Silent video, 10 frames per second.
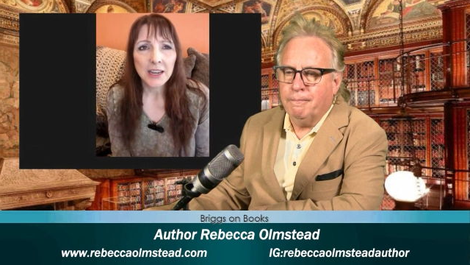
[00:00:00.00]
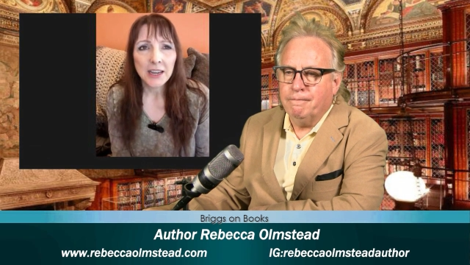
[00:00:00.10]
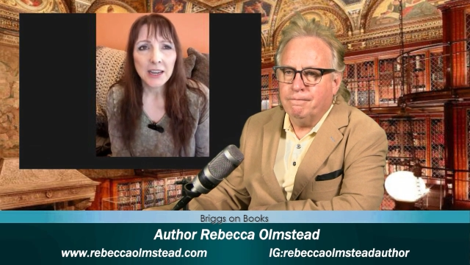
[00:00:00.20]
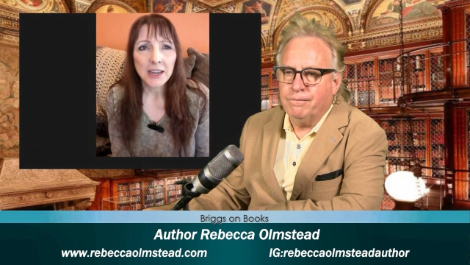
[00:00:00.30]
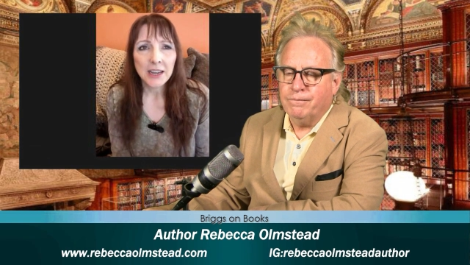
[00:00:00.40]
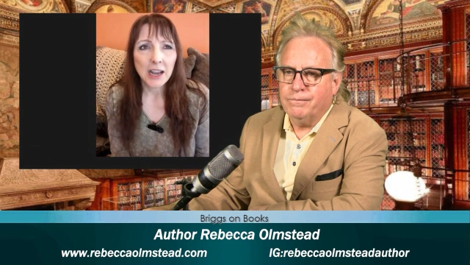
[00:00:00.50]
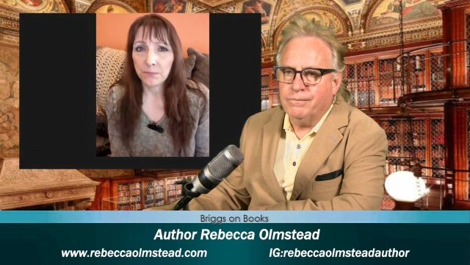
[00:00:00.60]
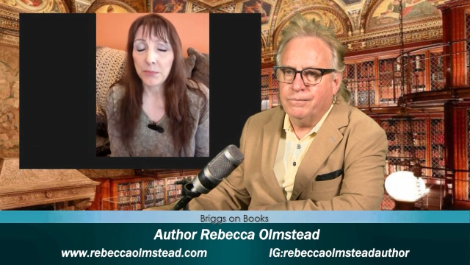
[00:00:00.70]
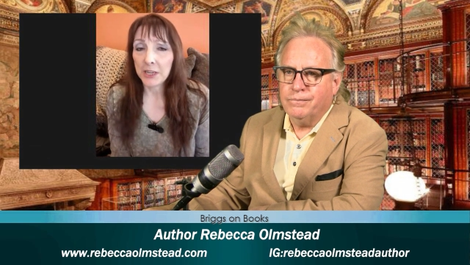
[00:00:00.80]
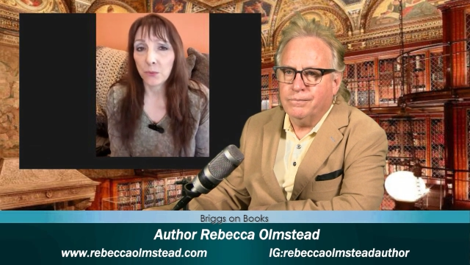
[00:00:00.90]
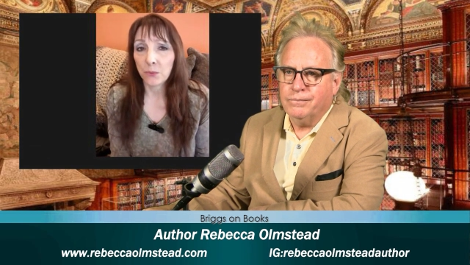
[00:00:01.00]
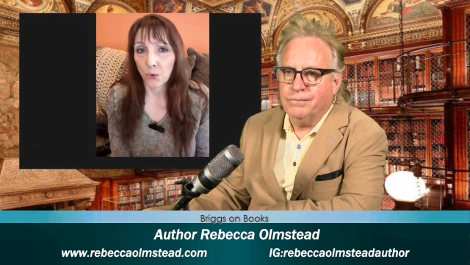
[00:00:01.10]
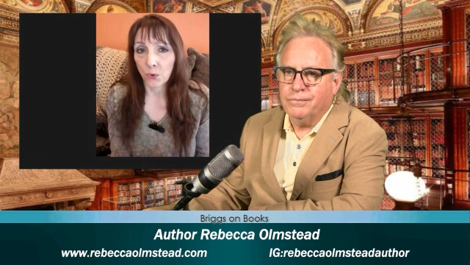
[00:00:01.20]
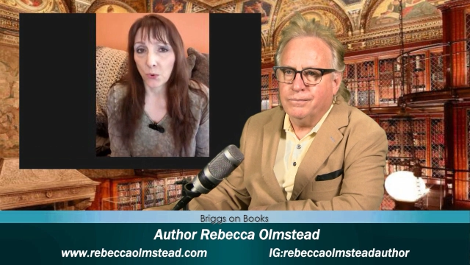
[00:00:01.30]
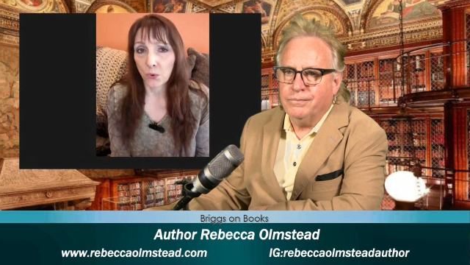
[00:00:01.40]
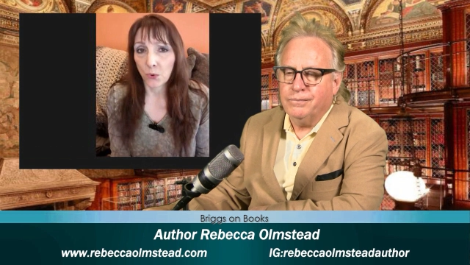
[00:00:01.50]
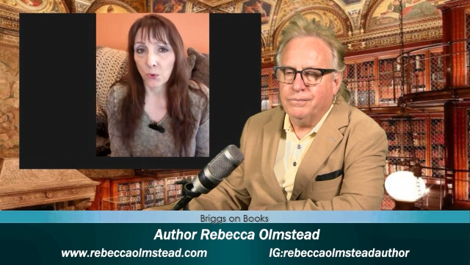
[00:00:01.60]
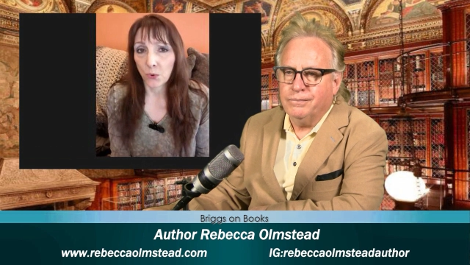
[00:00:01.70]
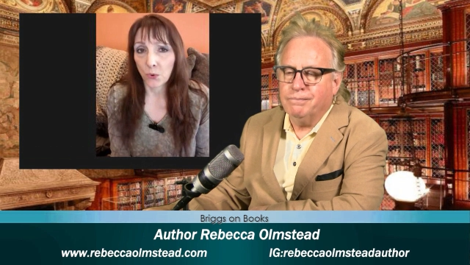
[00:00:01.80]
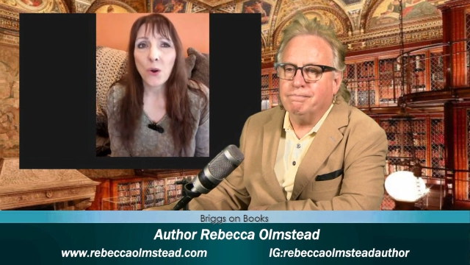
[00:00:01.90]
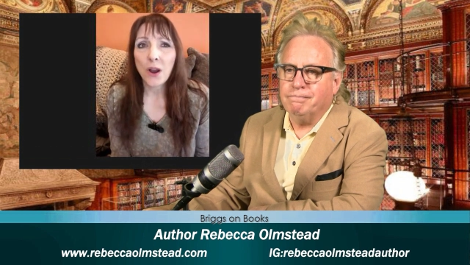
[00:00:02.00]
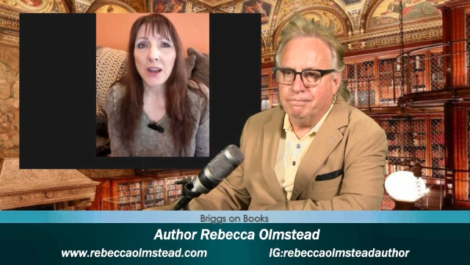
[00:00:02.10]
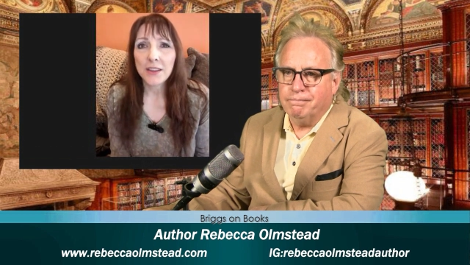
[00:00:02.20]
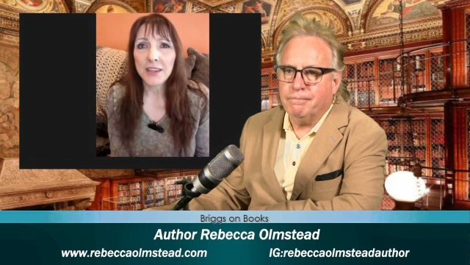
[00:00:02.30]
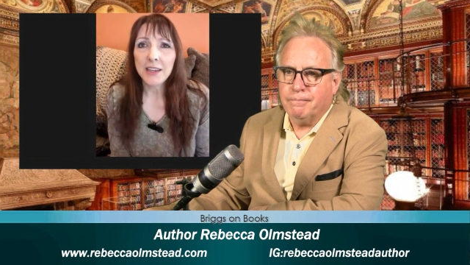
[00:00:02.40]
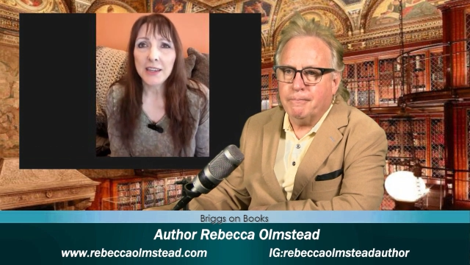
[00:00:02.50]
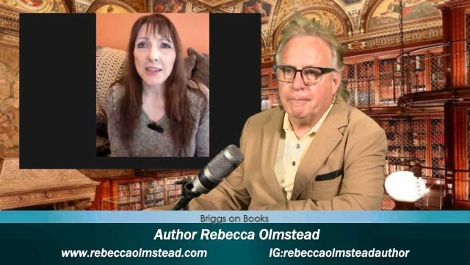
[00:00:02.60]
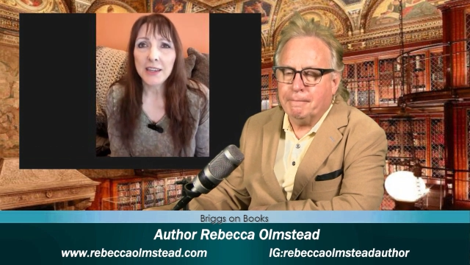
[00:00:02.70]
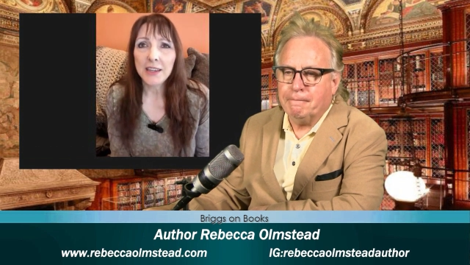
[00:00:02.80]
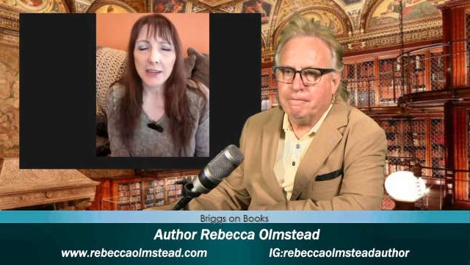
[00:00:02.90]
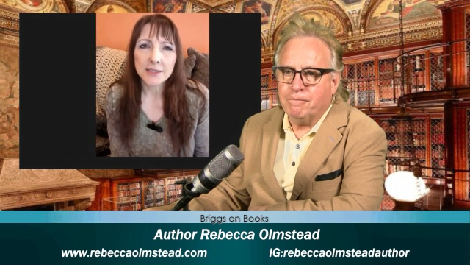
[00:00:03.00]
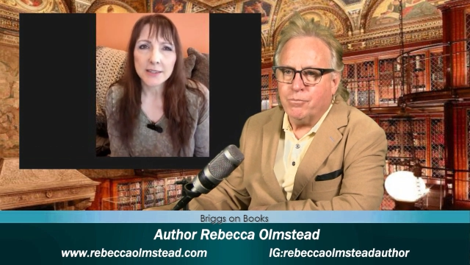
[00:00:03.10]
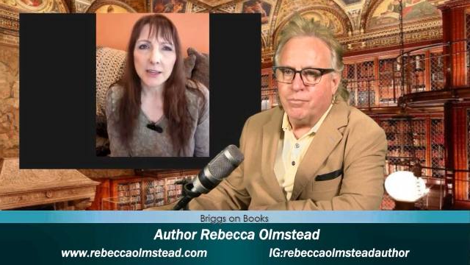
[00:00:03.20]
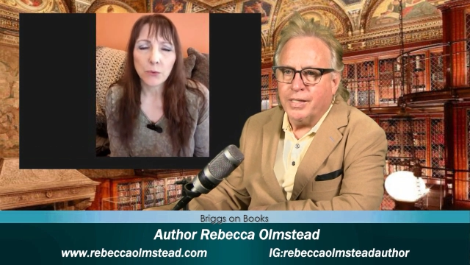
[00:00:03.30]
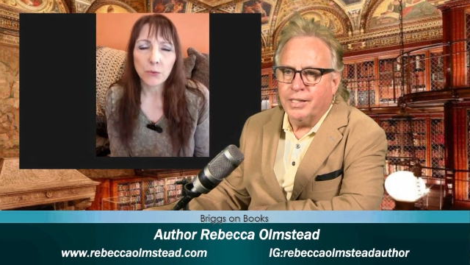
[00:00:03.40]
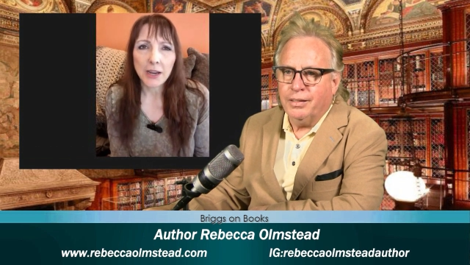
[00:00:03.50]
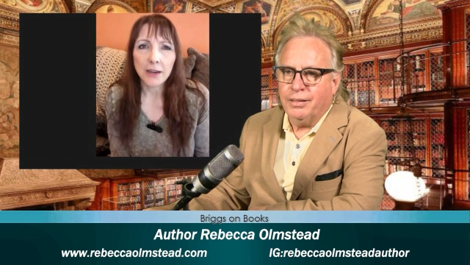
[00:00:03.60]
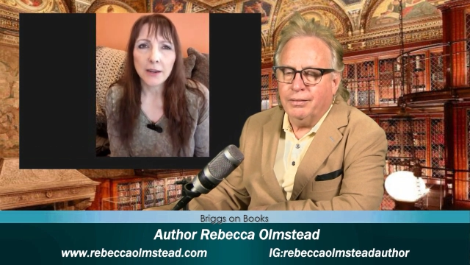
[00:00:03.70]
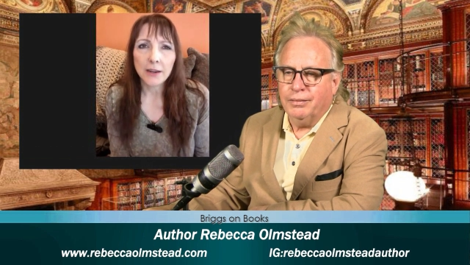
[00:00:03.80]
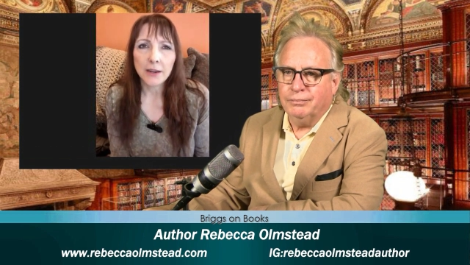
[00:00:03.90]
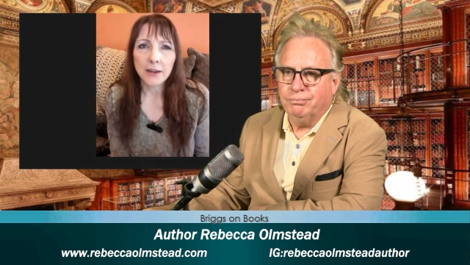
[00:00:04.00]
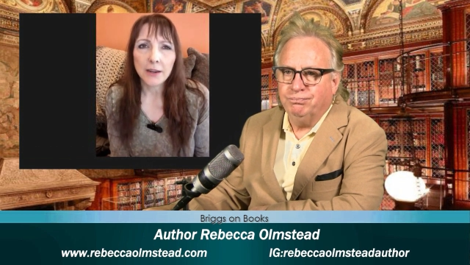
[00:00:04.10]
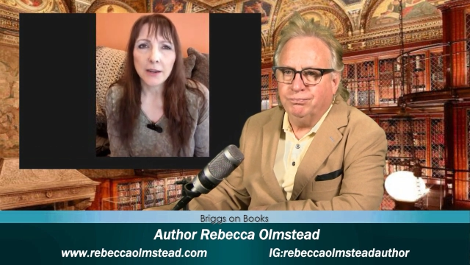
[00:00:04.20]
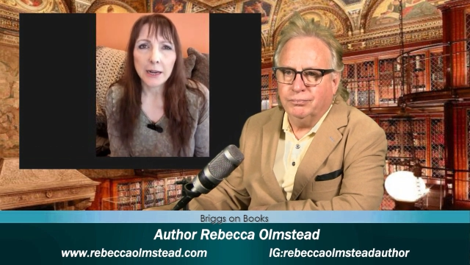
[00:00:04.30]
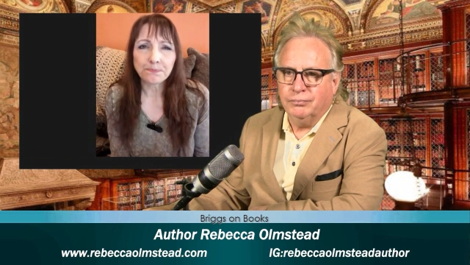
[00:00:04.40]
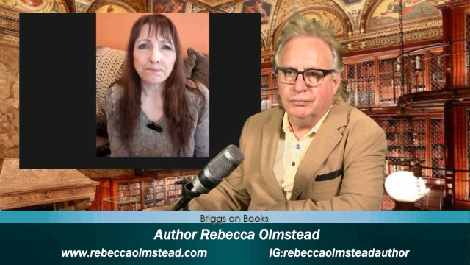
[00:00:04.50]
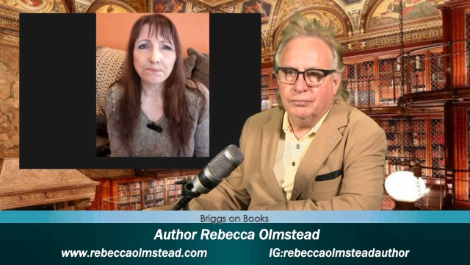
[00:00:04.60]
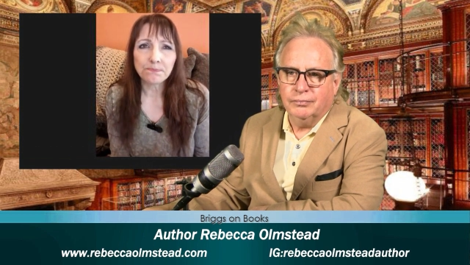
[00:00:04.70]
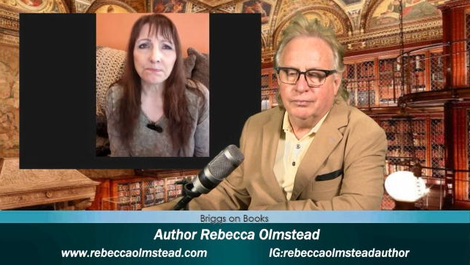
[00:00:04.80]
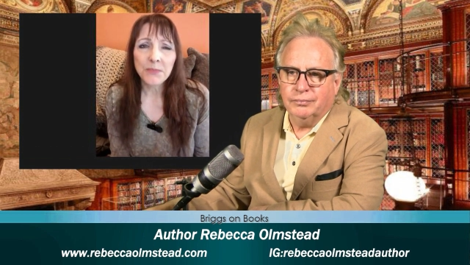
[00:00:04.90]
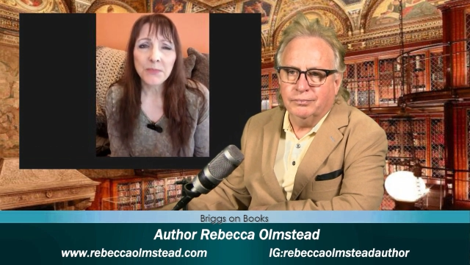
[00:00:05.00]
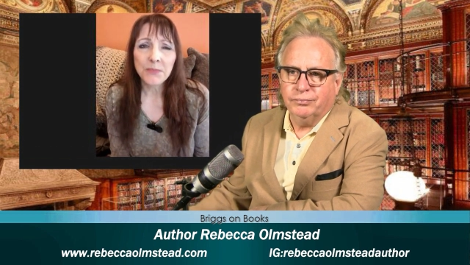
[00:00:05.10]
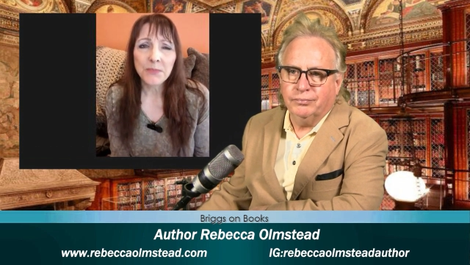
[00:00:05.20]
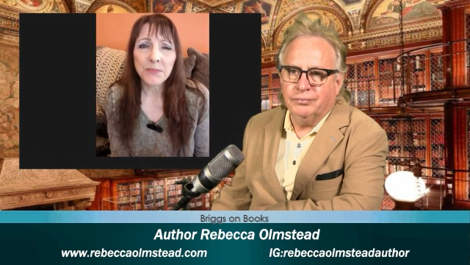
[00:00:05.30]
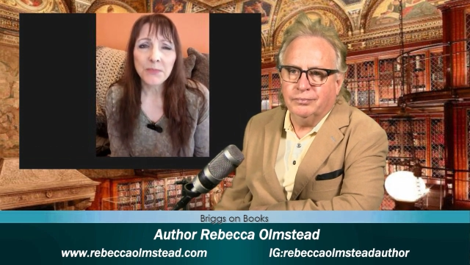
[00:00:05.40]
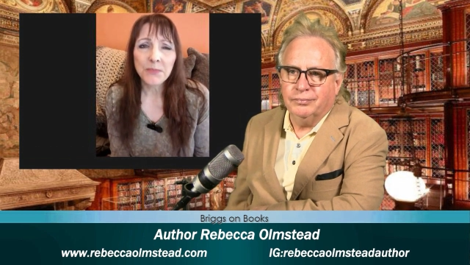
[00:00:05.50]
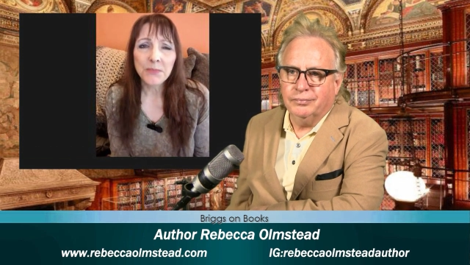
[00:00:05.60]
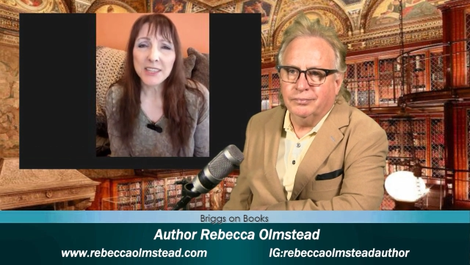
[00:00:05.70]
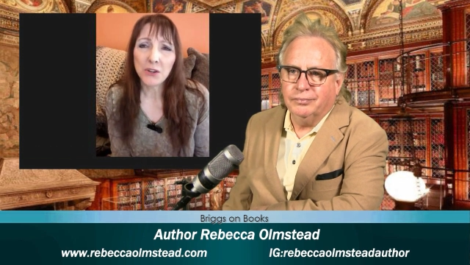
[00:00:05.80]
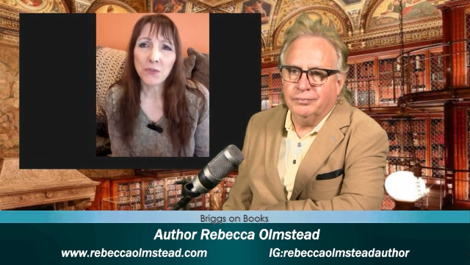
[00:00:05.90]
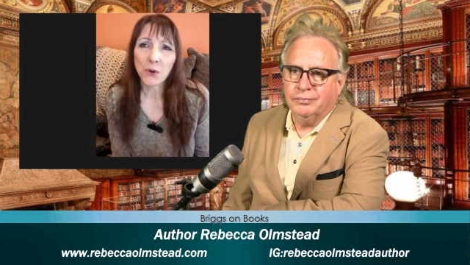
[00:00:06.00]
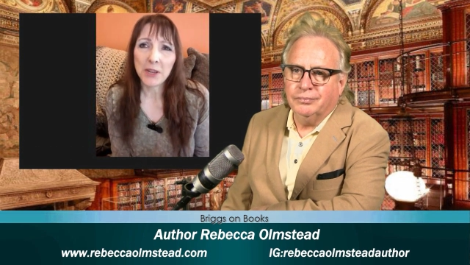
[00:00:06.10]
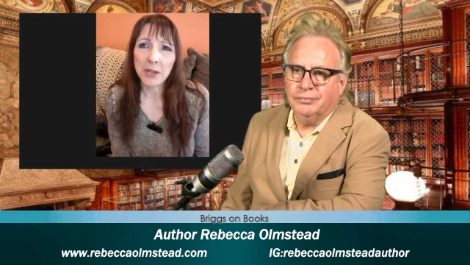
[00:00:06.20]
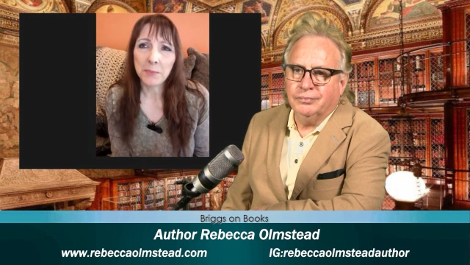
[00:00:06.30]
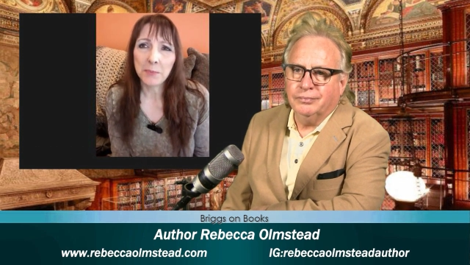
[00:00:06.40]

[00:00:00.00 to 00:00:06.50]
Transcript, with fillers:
Speaker 1: um, plays a big role. So I think it is, in a way, um, inspirational for